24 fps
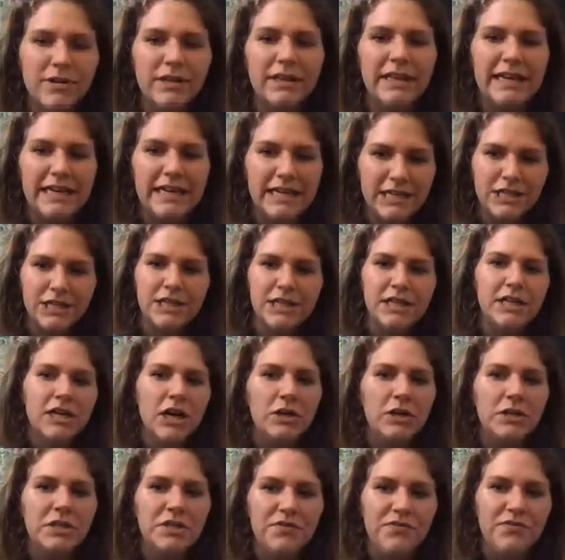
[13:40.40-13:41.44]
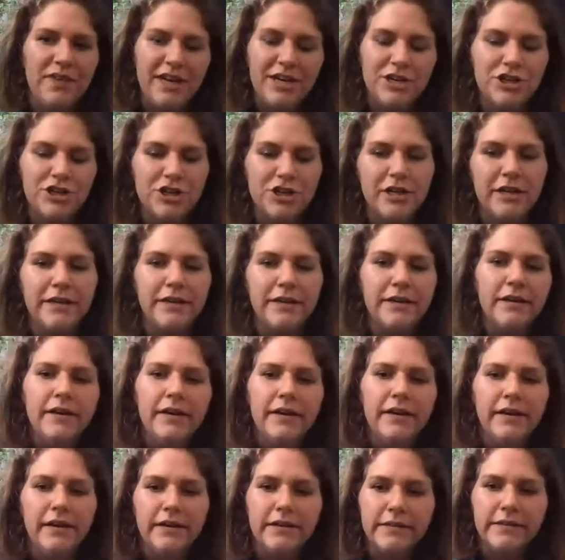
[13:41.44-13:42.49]
And related to the cultivation,
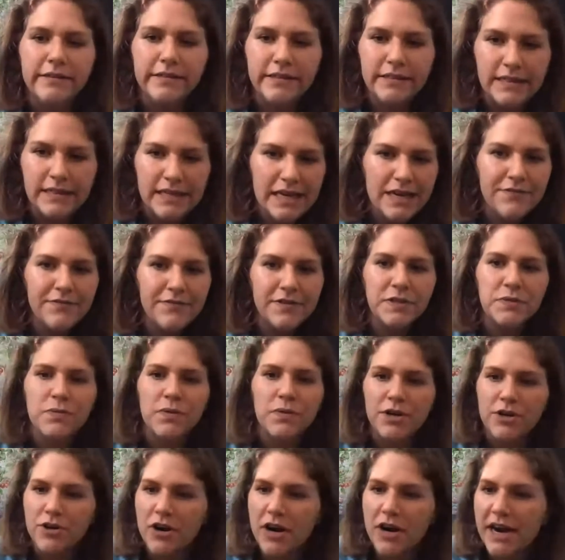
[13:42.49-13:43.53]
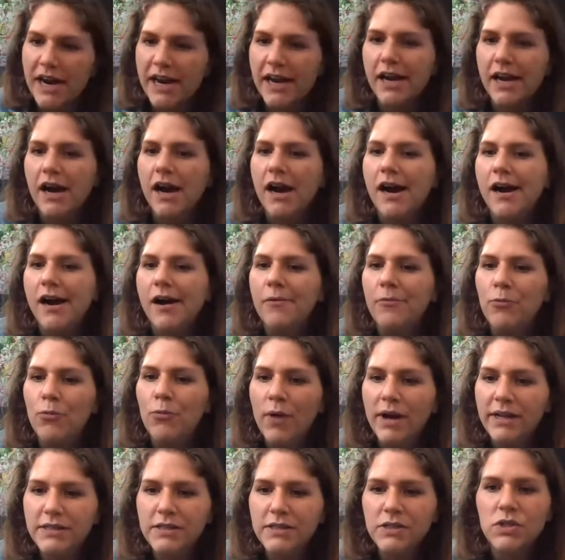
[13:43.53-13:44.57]
Steve is wondering,
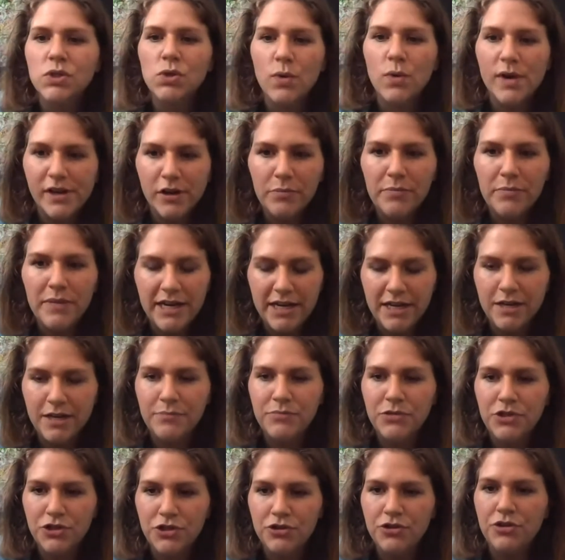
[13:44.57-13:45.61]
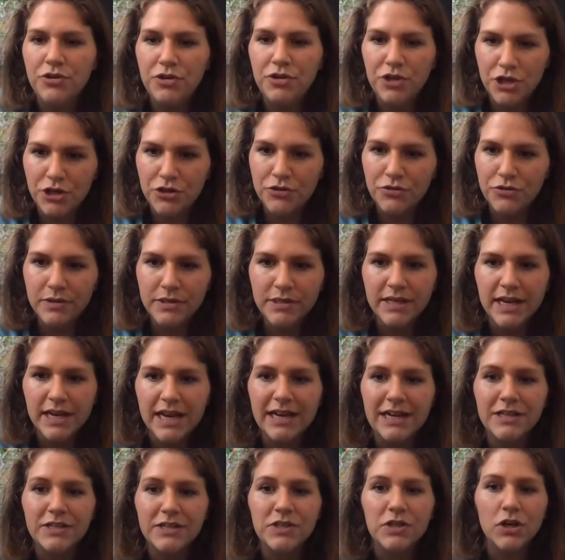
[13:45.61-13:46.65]
what soil medium do you use,
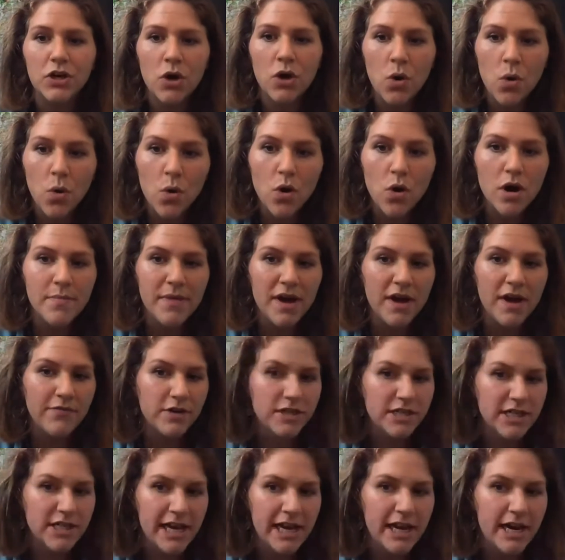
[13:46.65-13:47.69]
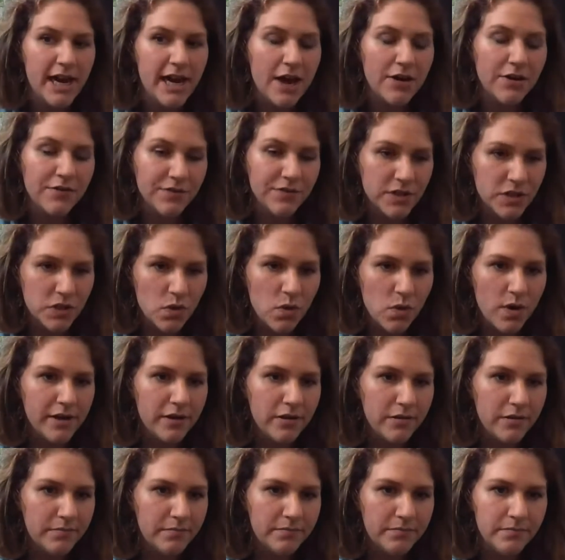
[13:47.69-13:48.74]
and is the corm ever taken out of the
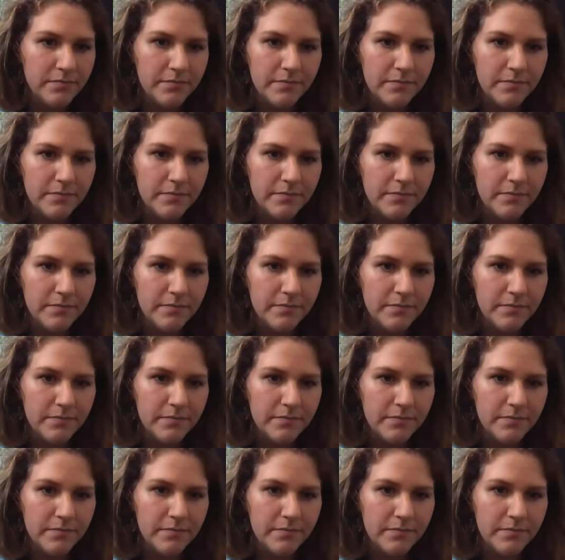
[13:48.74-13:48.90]
soil?